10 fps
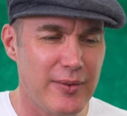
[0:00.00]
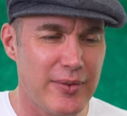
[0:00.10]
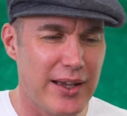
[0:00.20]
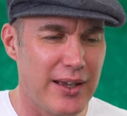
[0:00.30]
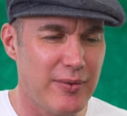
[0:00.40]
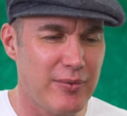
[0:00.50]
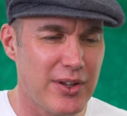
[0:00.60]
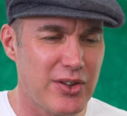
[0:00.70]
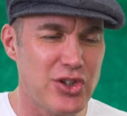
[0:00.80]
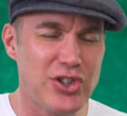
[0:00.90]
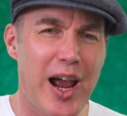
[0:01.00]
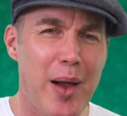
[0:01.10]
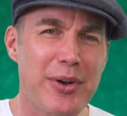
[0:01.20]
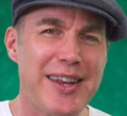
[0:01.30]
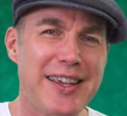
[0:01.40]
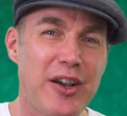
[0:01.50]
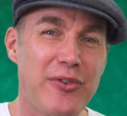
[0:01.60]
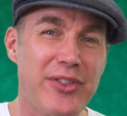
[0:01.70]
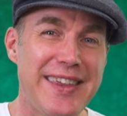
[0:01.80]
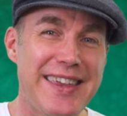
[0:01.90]
Uh, the sharpening
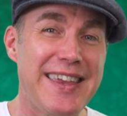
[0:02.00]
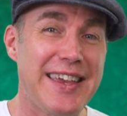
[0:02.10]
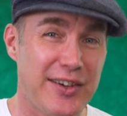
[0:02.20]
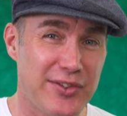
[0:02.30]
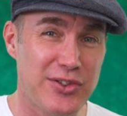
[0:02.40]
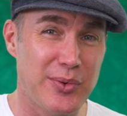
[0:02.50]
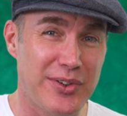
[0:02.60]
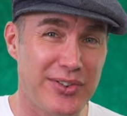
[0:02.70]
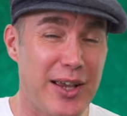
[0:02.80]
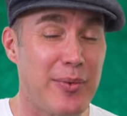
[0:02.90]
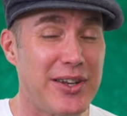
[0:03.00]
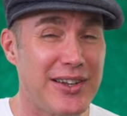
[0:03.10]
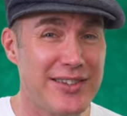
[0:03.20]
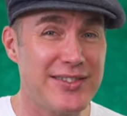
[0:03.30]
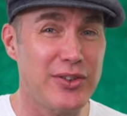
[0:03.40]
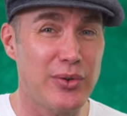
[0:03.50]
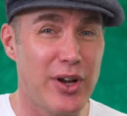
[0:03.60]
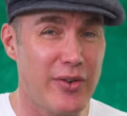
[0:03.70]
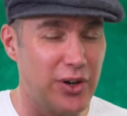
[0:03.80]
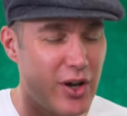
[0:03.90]
of the ear, shall we say. When you're listening to it
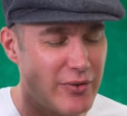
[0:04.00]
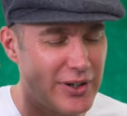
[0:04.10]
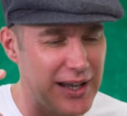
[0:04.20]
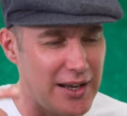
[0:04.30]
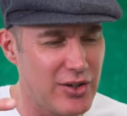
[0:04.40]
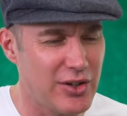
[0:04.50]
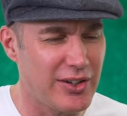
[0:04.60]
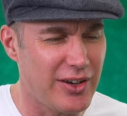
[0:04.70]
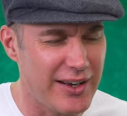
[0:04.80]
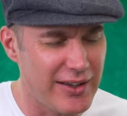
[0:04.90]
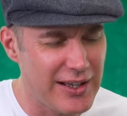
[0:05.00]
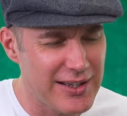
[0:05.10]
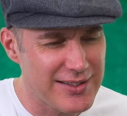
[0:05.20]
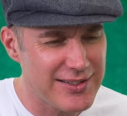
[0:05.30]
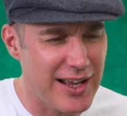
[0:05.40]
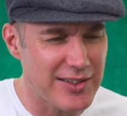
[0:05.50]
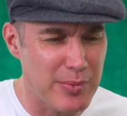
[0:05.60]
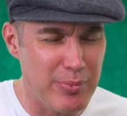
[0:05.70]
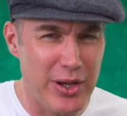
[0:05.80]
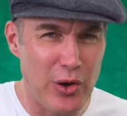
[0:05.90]
over and over again, you can kind of start to
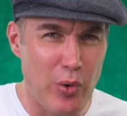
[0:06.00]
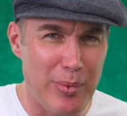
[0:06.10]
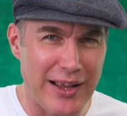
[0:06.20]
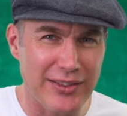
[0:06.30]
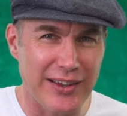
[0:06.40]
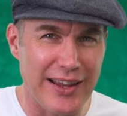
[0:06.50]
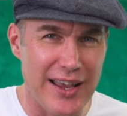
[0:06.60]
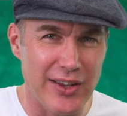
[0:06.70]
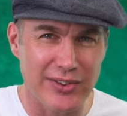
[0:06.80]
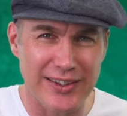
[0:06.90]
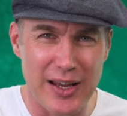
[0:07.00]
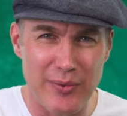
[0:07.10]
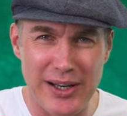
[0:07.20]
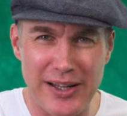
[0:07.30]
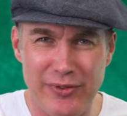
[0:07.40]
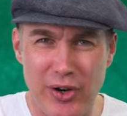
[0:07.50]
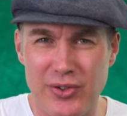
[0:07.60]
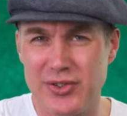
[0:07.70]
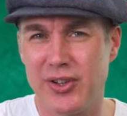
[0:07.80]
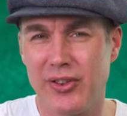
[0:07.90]
peel back the layers and get really
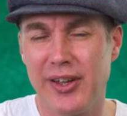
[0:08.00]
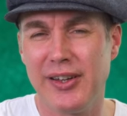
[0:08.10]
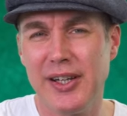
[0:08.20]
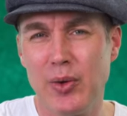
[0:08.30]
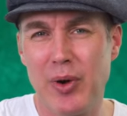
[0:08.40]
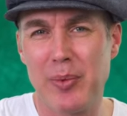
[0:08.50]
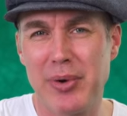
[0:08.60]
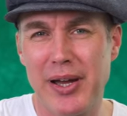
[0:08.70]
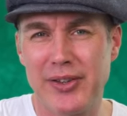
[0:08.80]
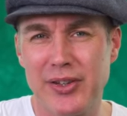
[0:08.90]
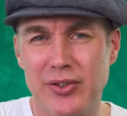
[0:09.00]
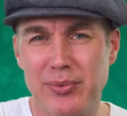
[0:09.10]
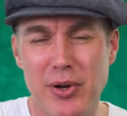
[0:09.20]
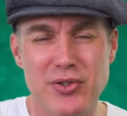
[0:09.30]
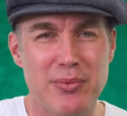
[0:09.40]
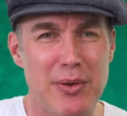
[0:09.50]
focused on the one part that you're supposed to be